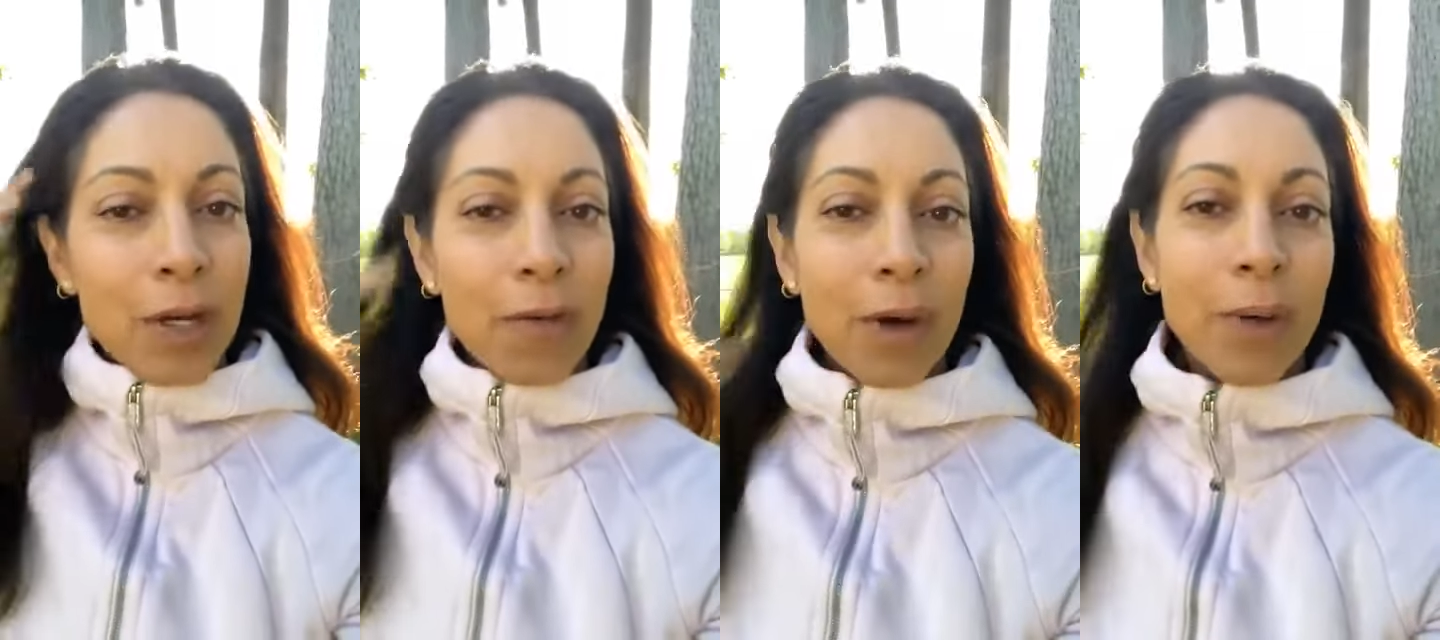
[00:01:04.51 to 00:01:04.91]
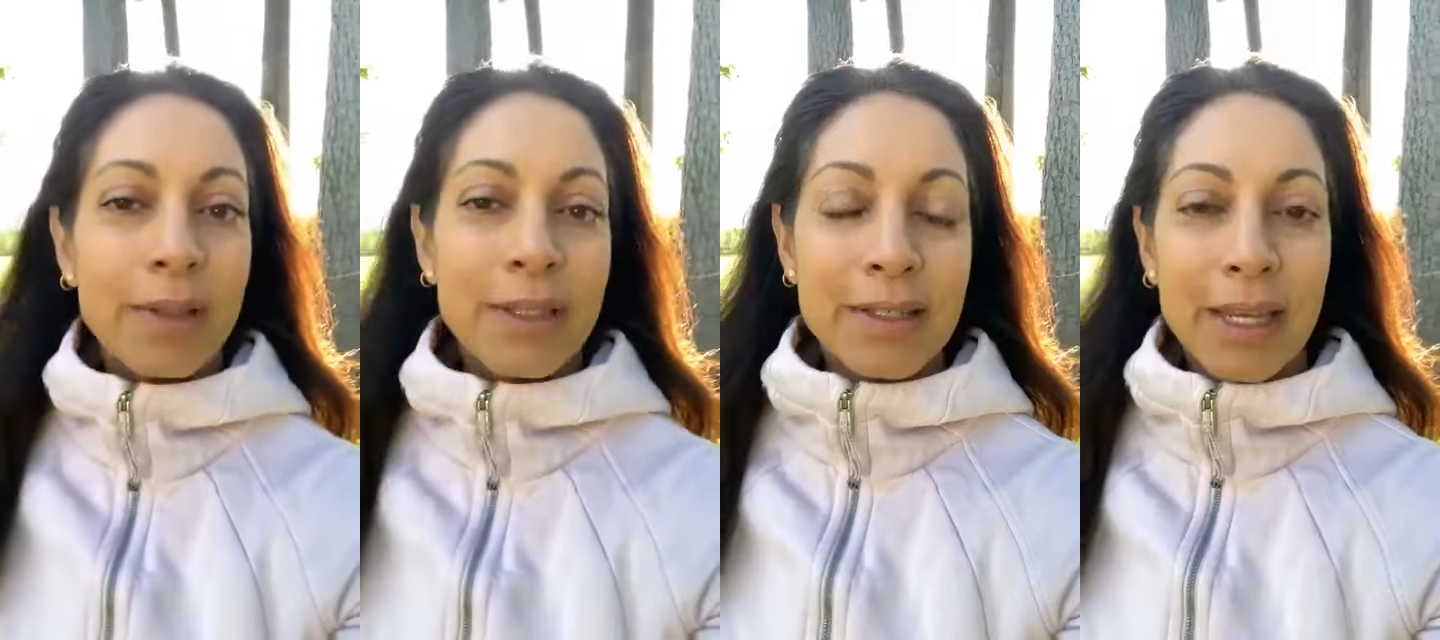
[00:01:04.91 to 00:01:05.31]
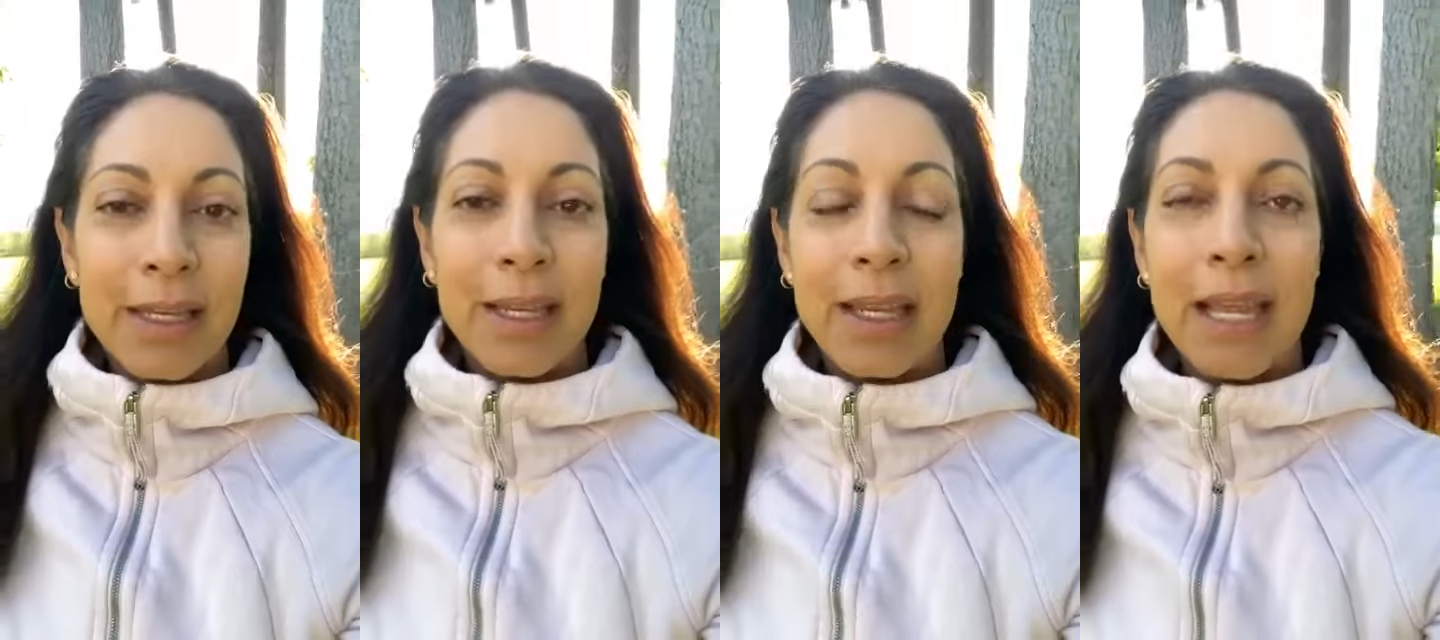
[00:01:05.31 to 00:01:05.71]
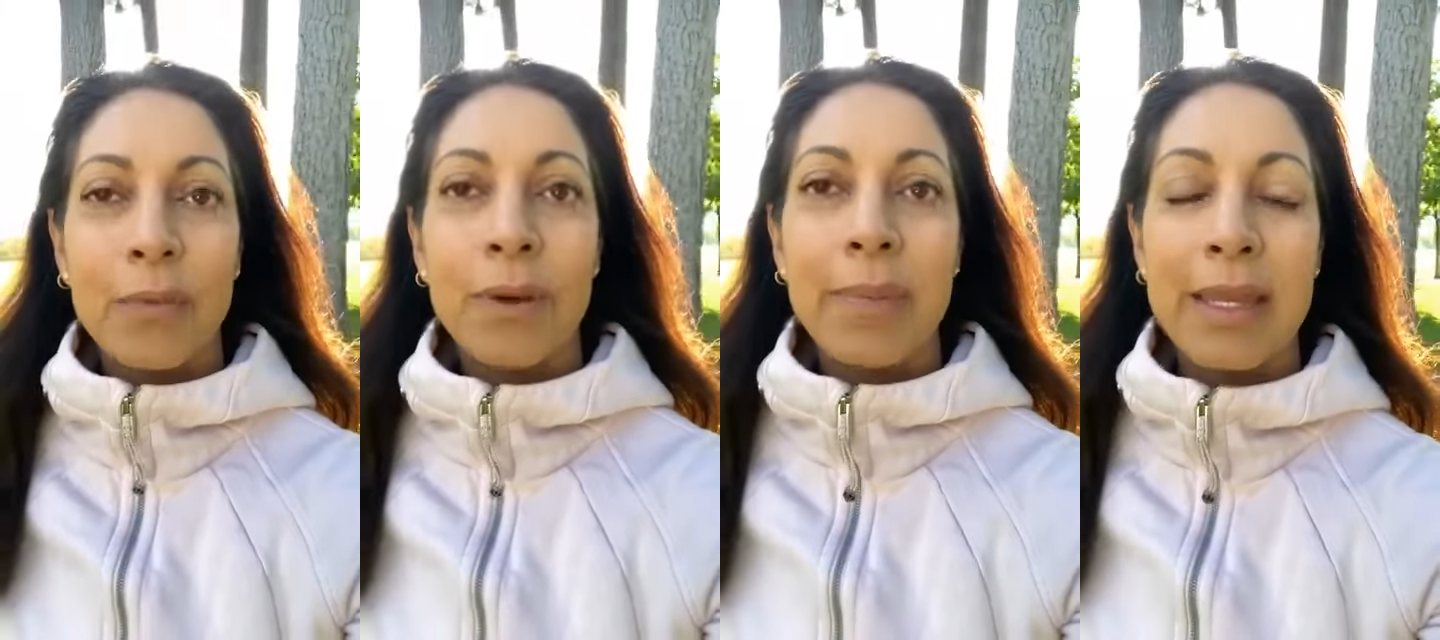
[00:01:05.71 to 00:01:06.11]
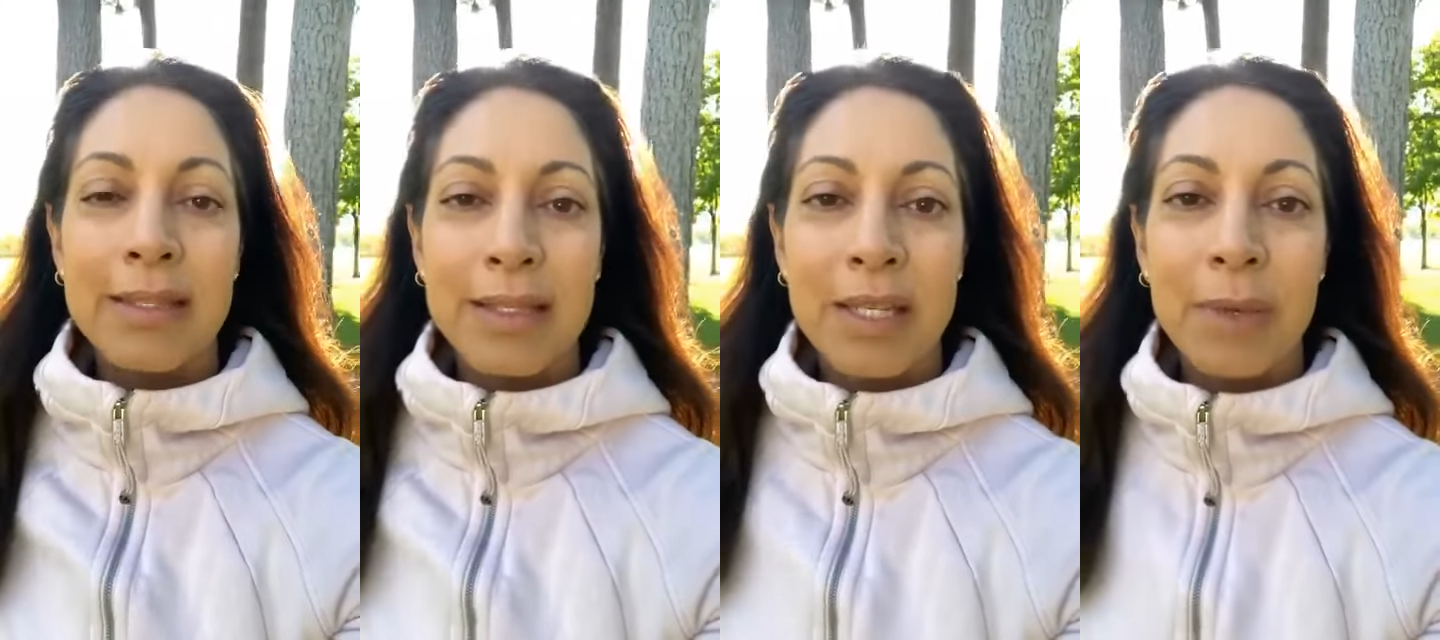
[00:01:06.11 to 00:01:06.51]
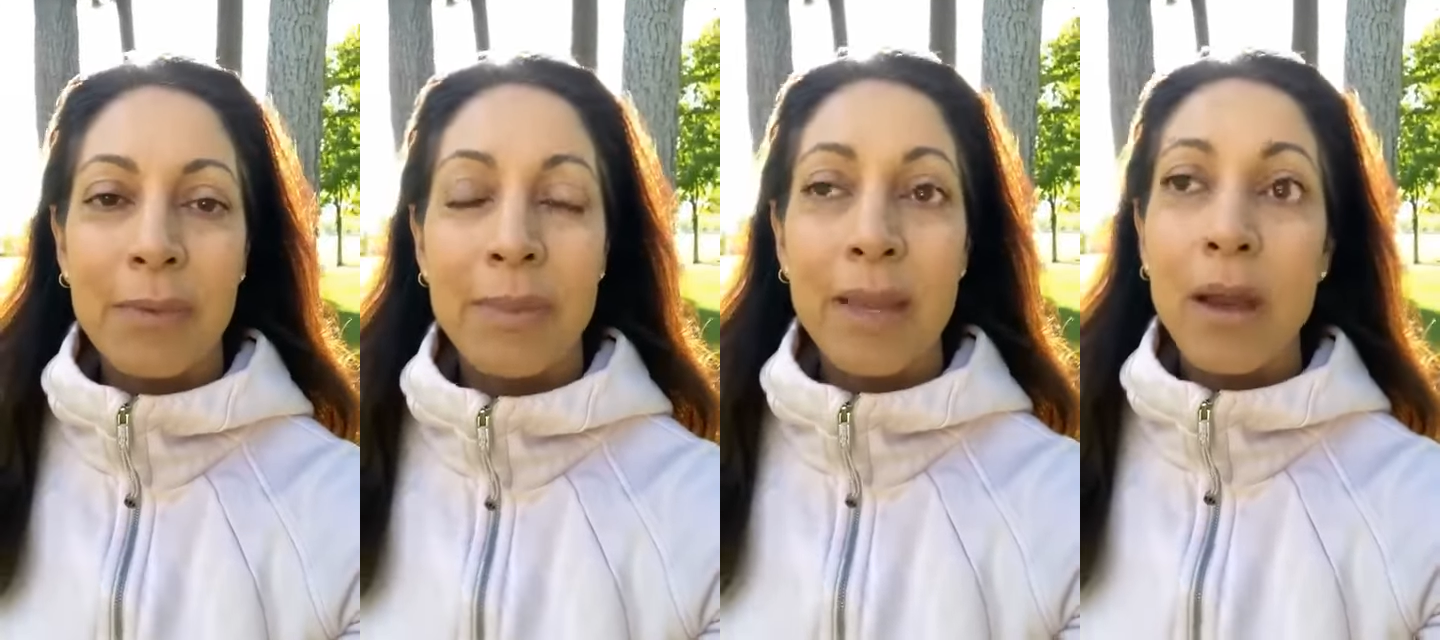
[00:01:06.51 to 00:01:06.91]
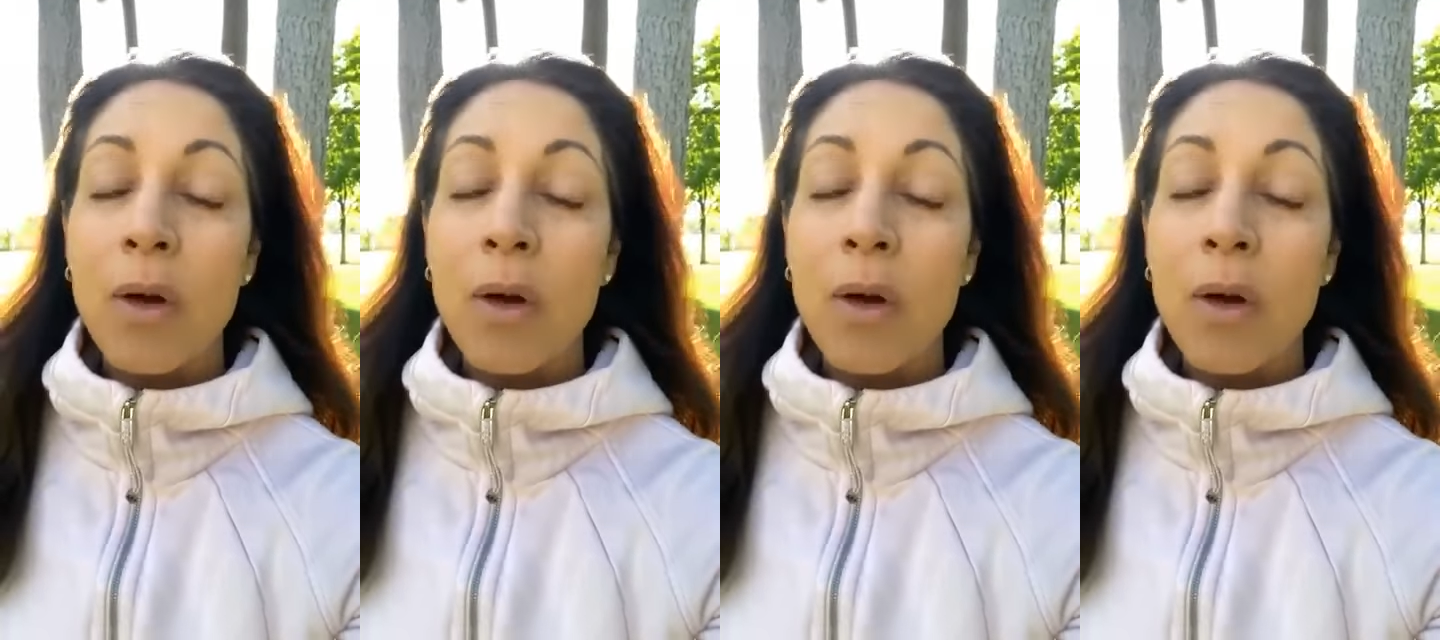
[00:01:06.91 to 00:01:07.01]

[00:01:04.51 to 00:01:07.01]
of our wellness onion and what makes us to be women.